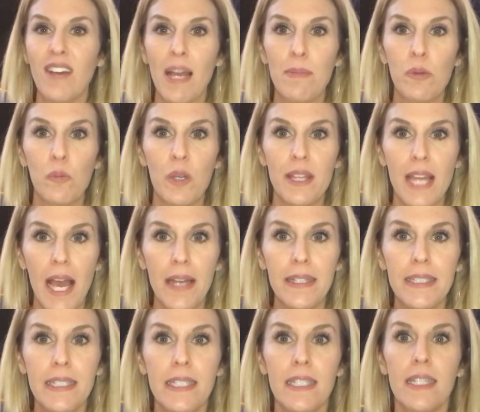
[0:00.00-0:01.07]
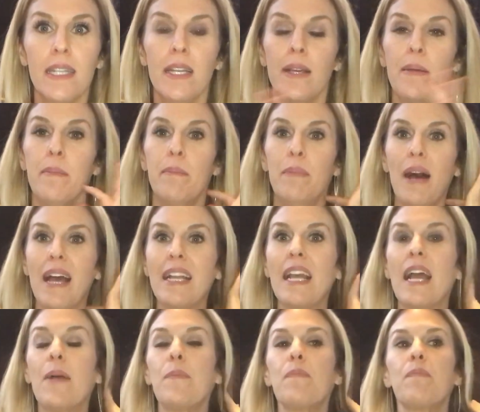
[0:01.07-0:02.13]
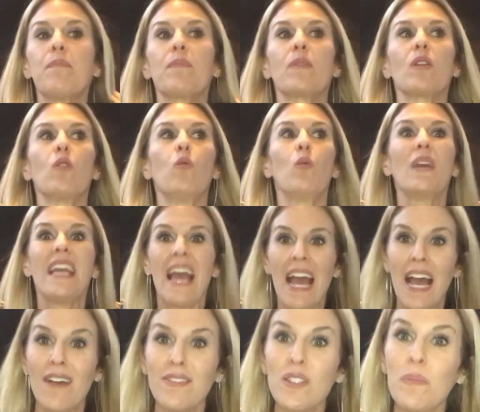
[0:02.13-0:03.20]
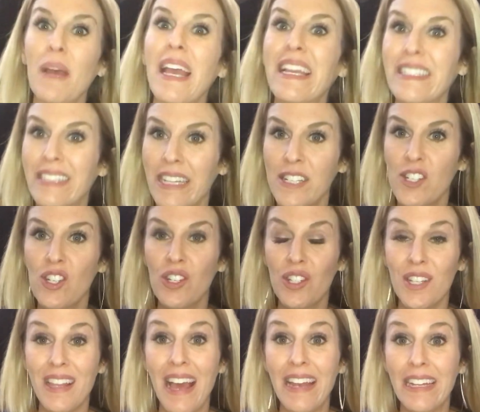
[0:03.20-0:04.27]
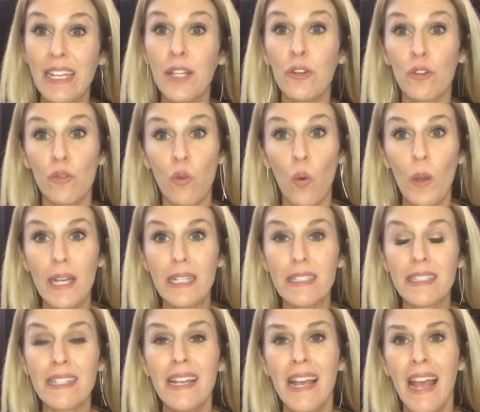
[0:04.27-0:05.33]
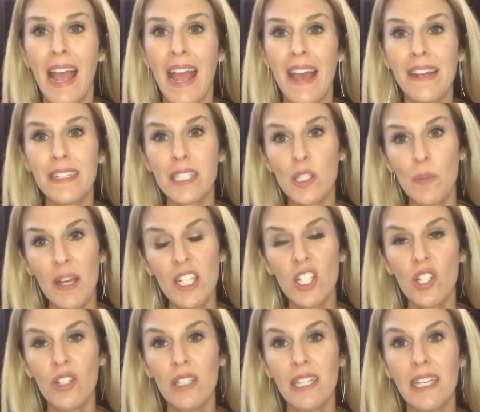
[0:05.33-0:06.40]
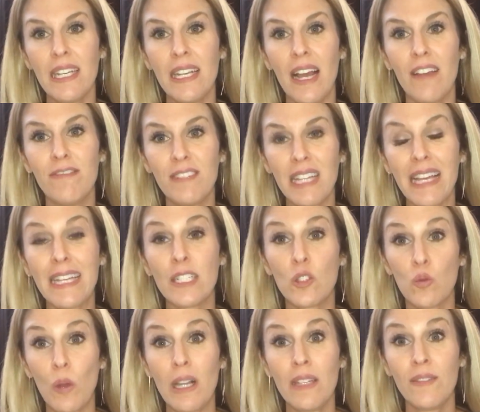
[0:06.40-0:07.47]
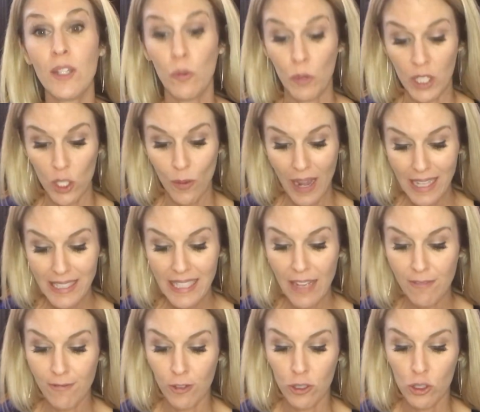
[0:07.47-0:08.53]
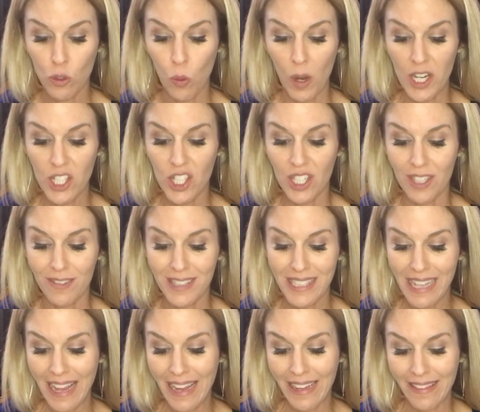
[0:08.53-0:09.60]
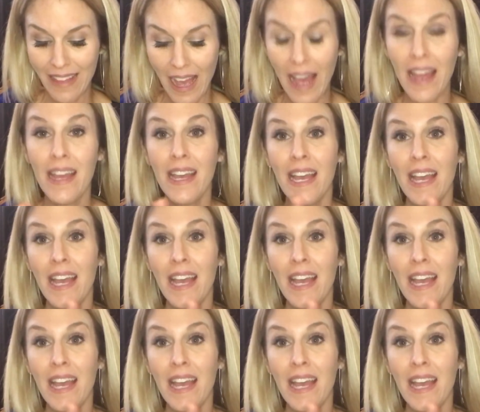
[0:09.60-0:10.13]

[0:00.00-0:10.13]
vibing with that. But we have to pay attention to that inner voice. And especially, I feel like it's relevant when you ask that first question of saying that